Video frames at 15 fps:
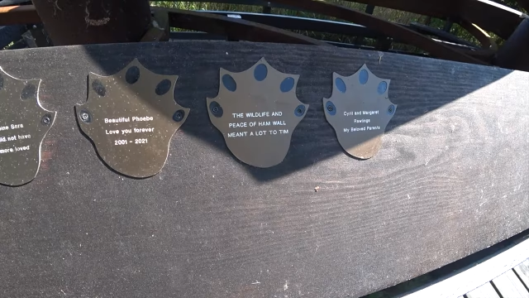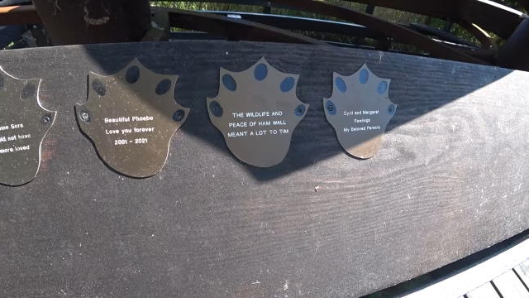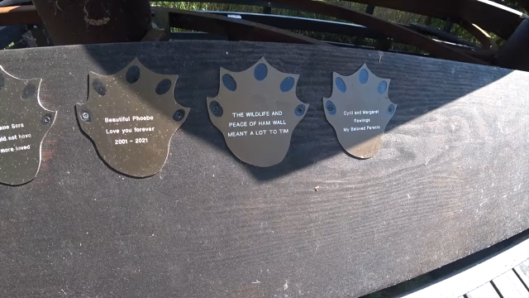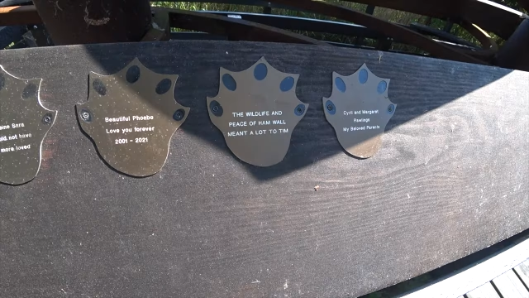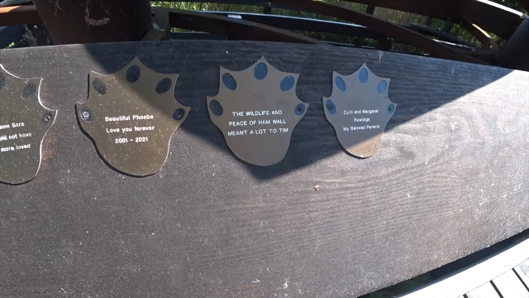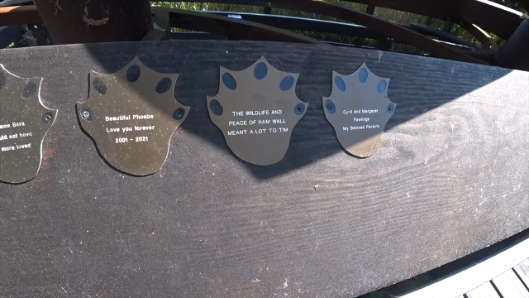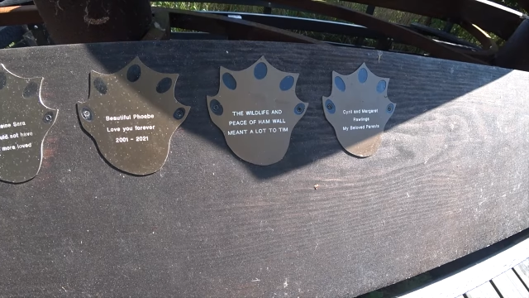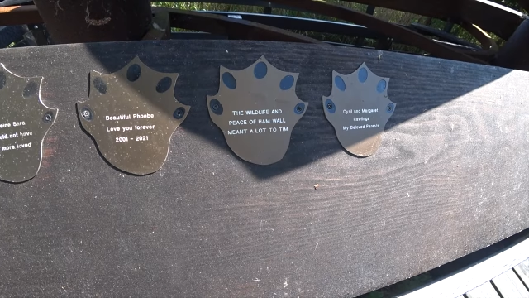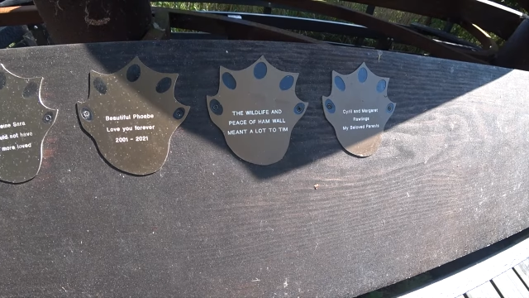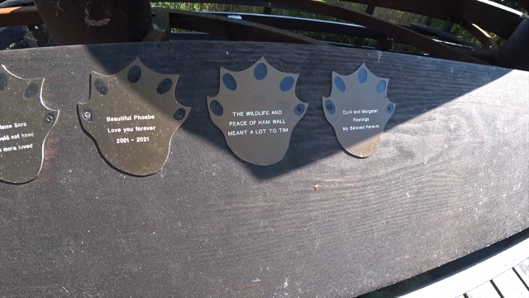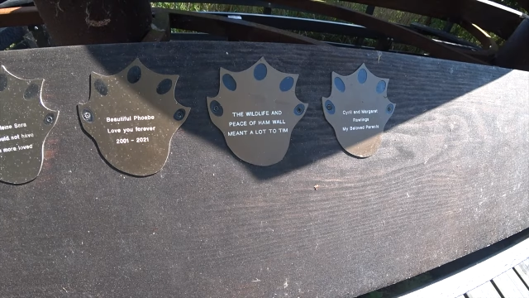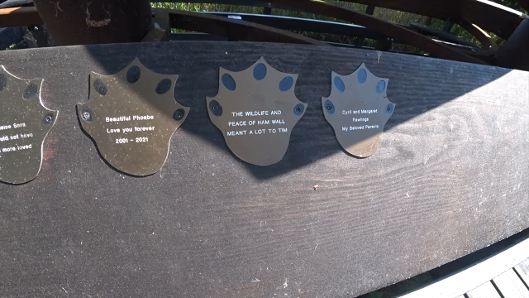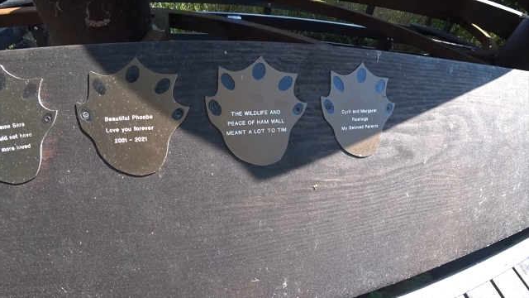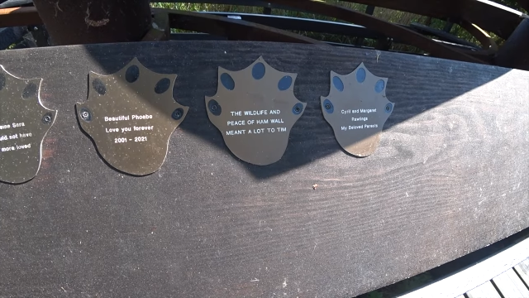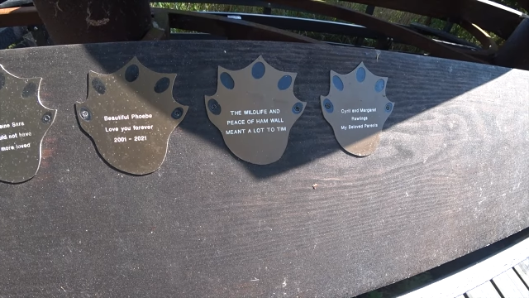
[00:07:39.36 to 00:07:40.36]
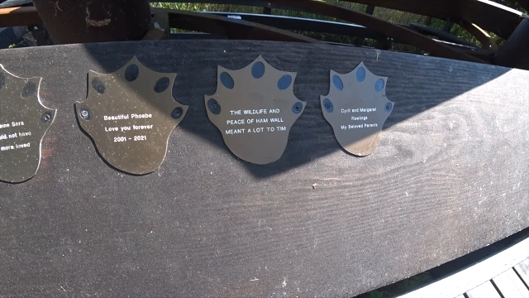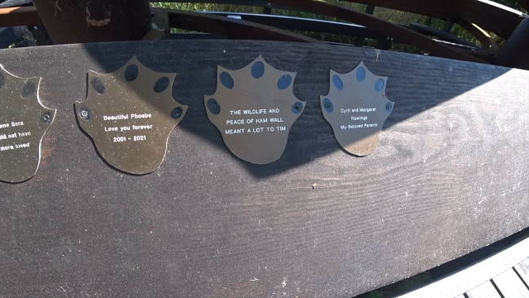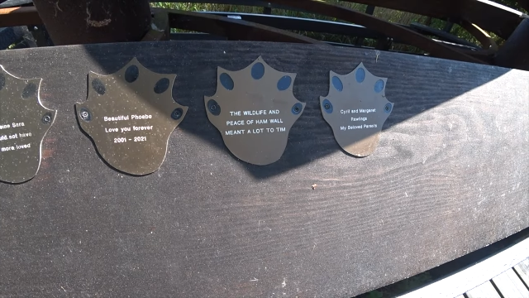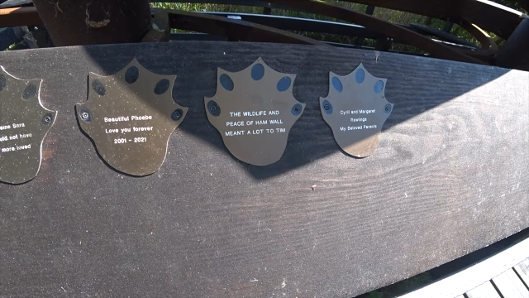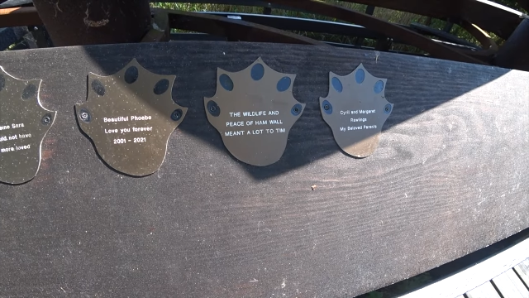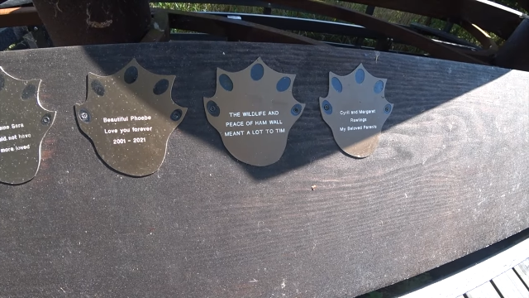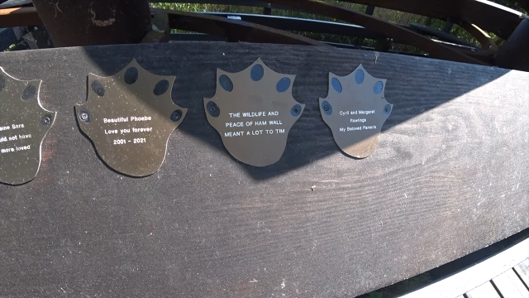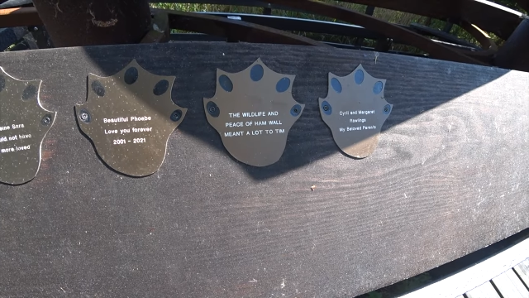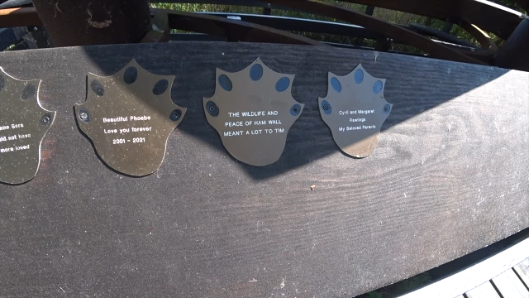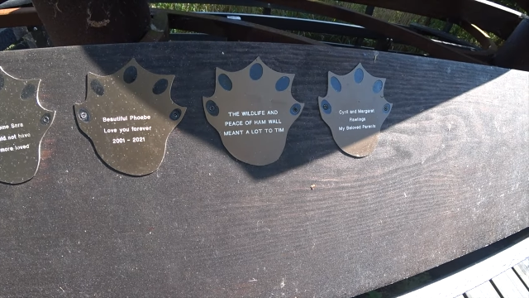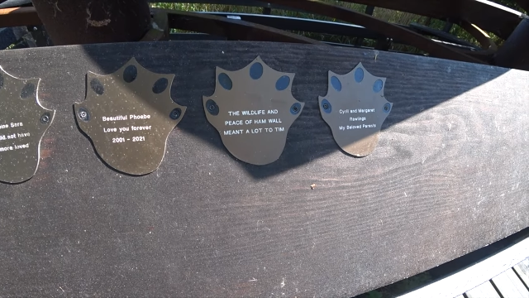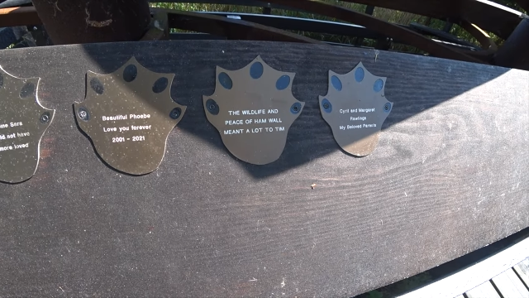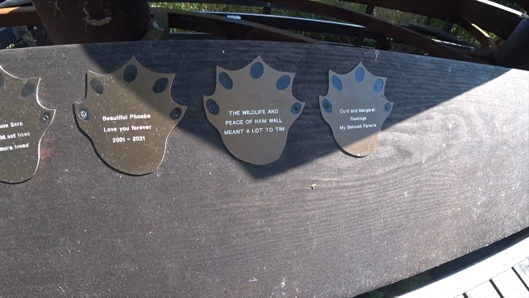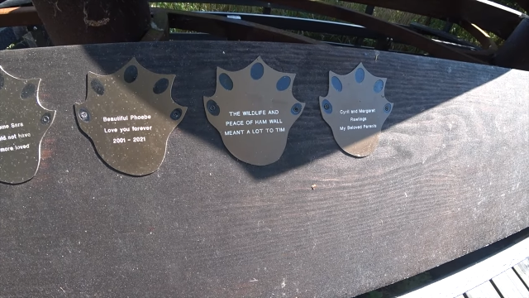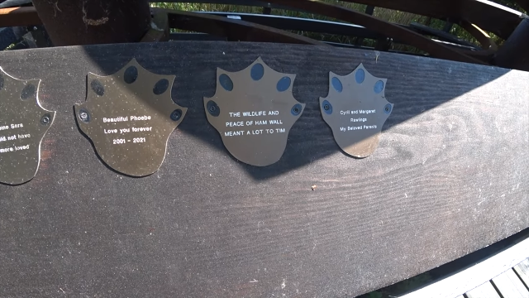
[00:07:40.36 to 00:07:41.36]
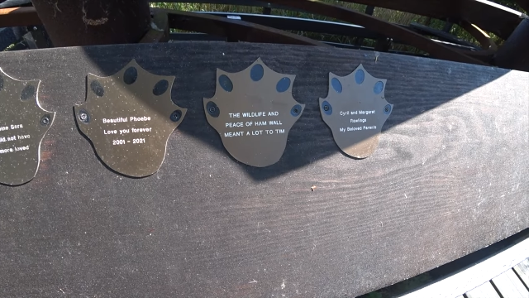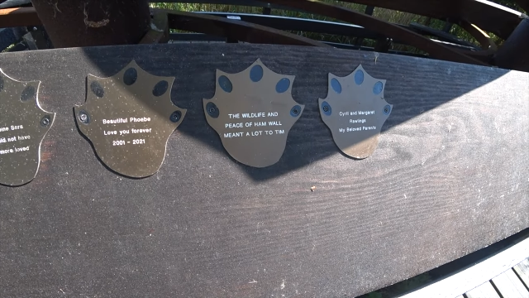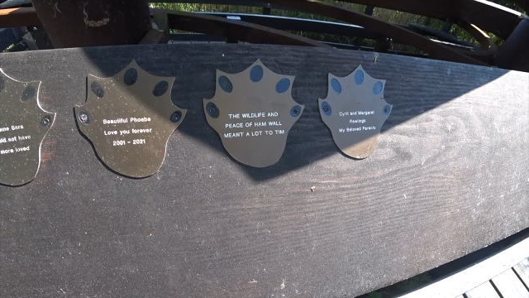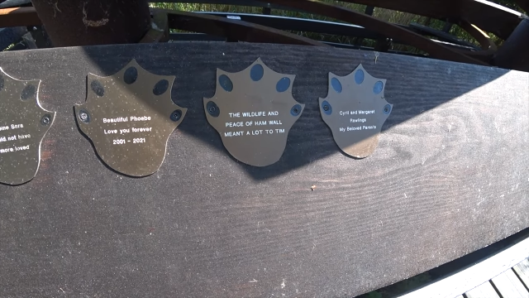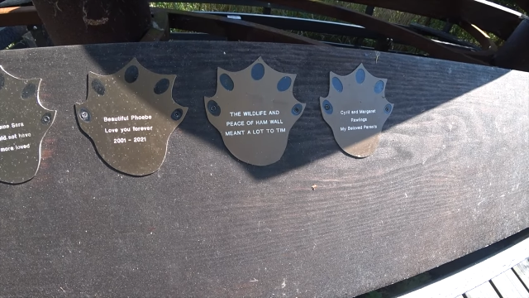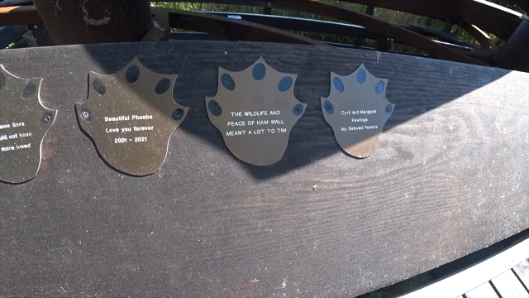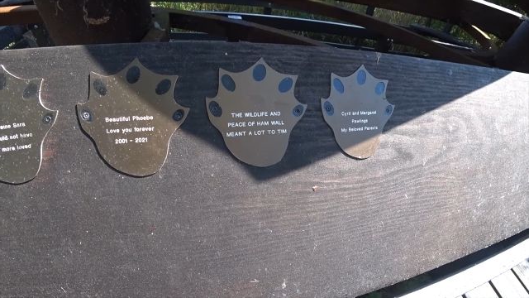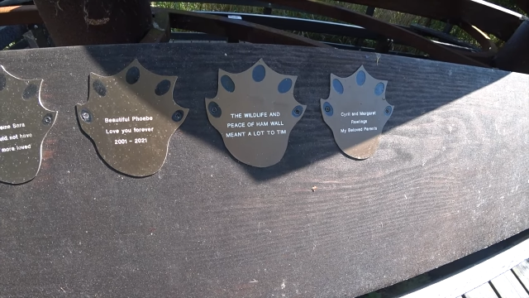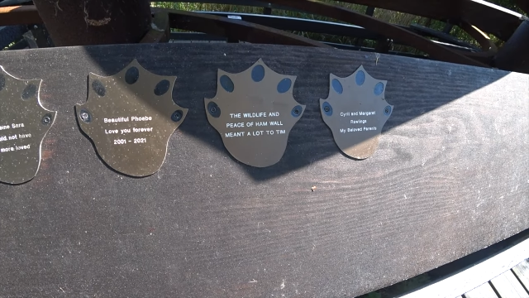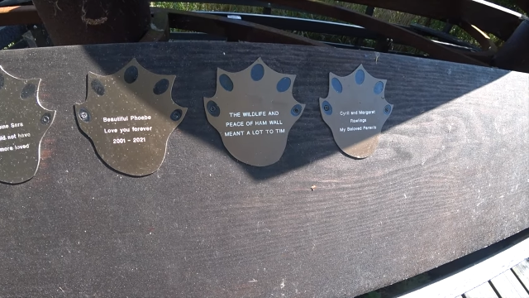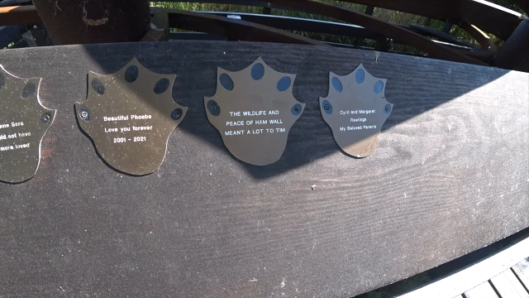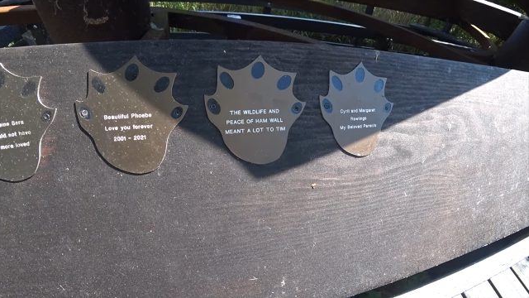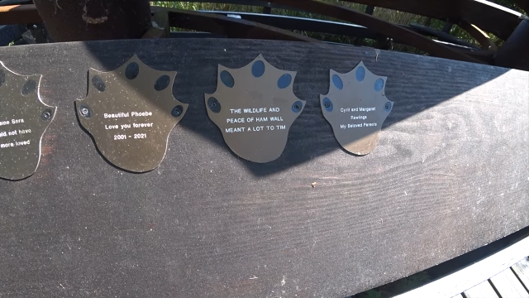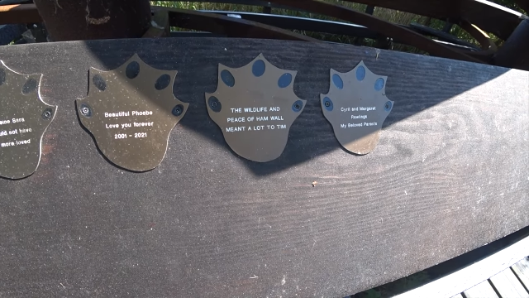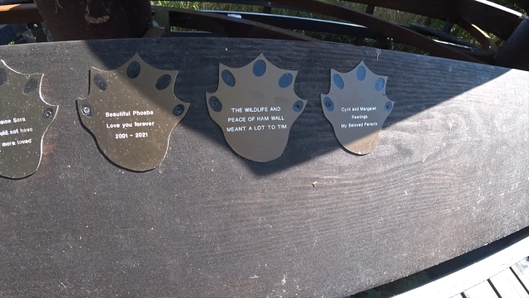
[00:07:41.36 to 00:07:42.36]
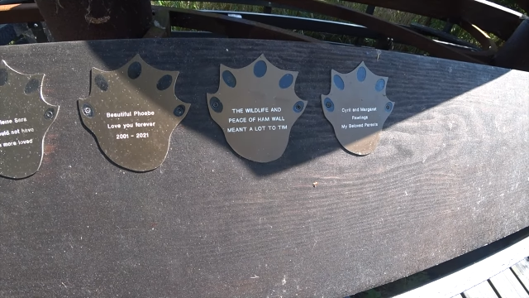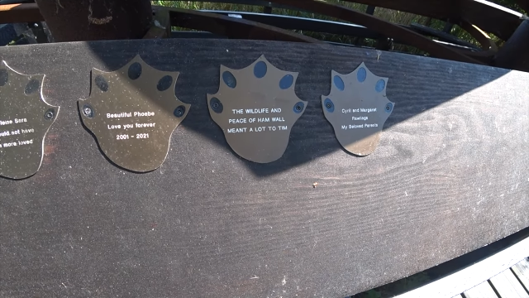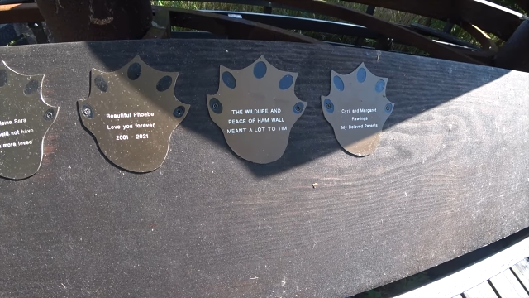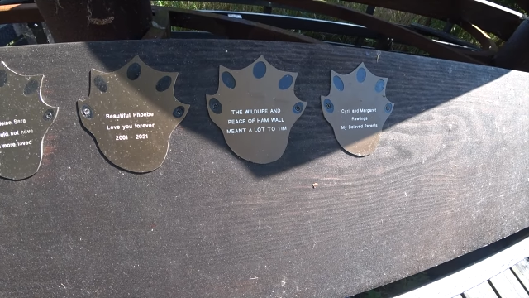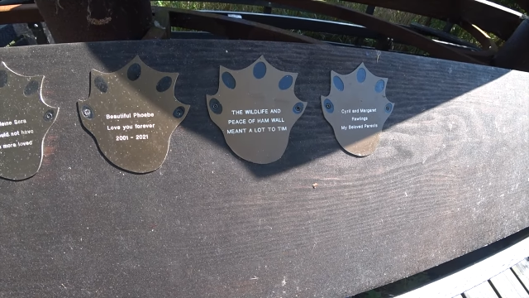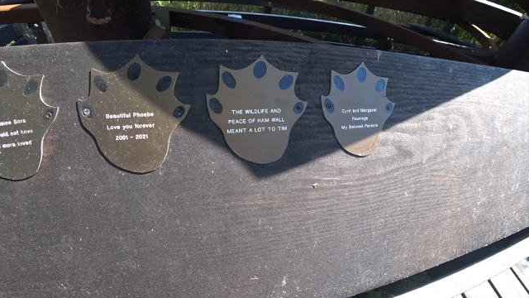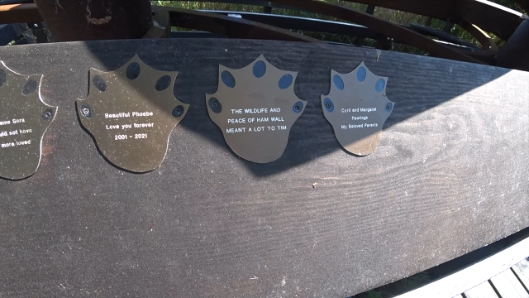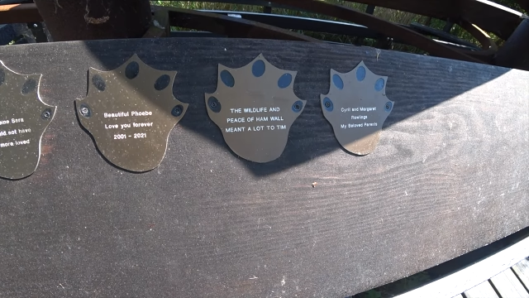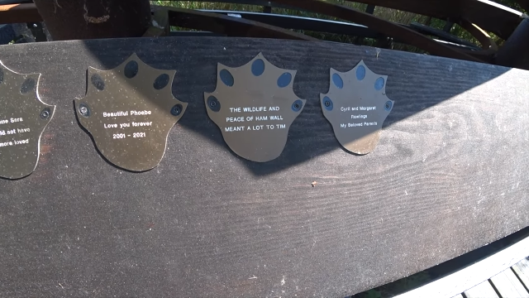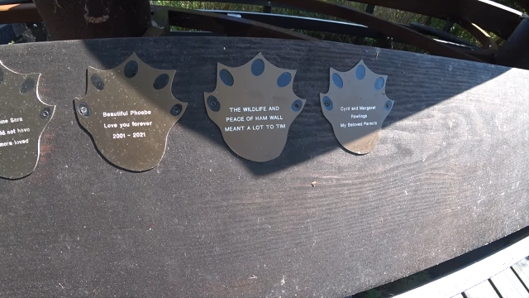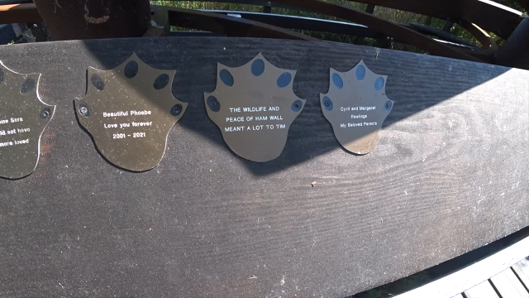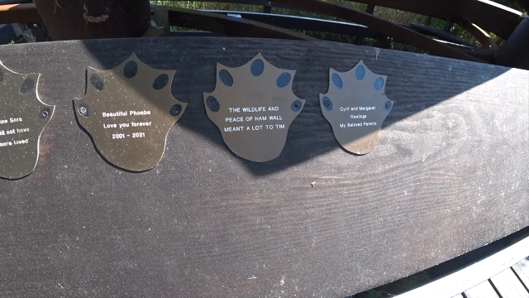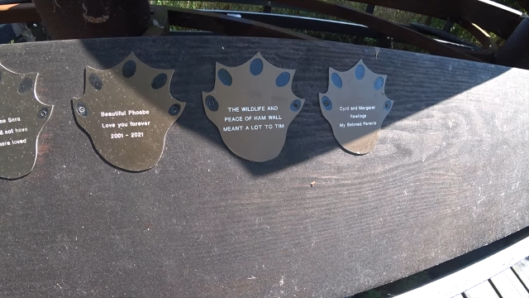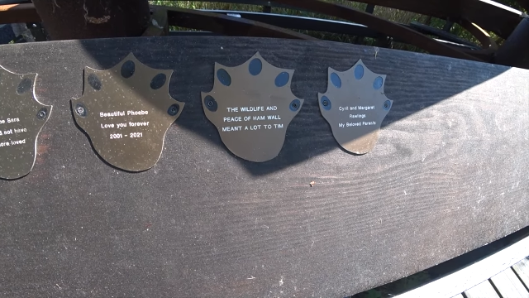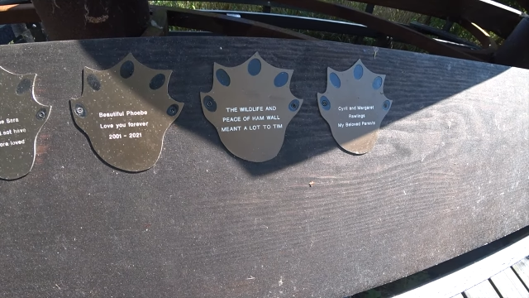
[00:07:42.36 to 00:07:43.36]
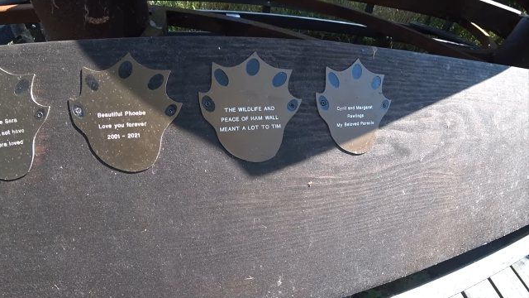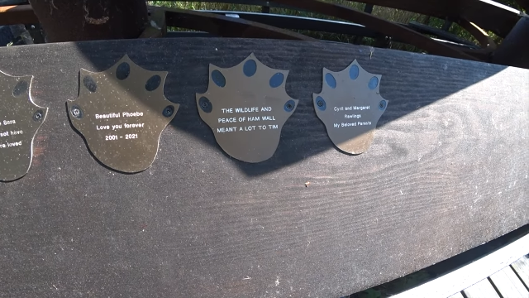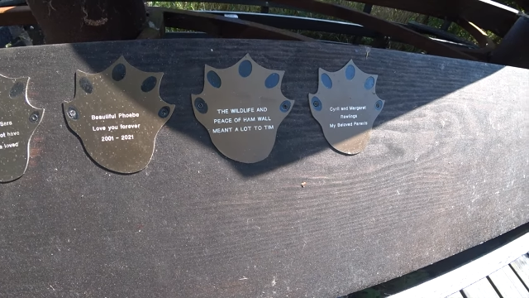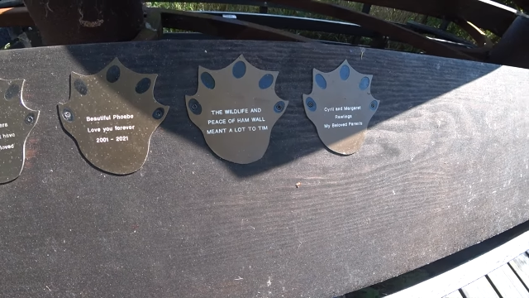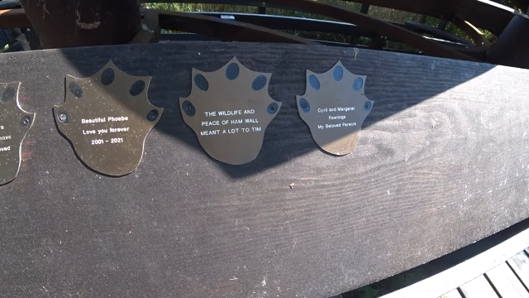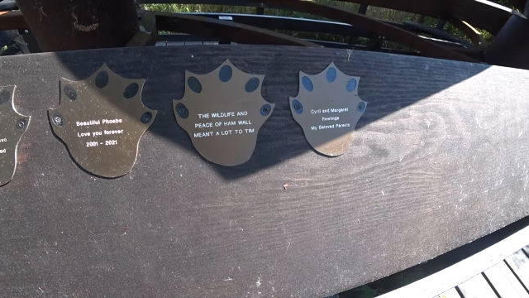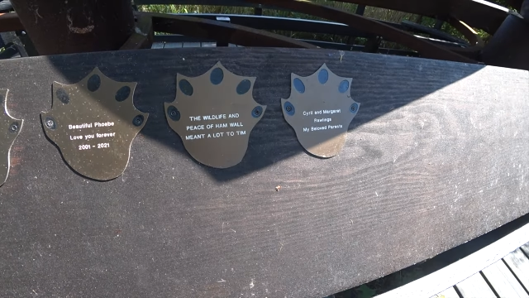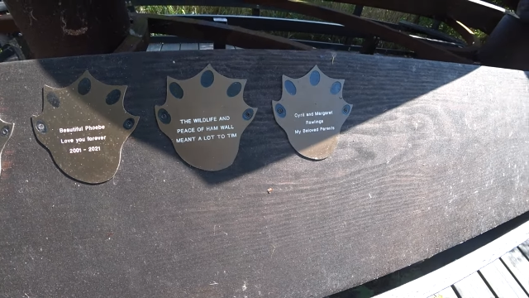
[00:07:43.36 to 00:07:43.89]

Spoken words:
[unreadable: no face in view]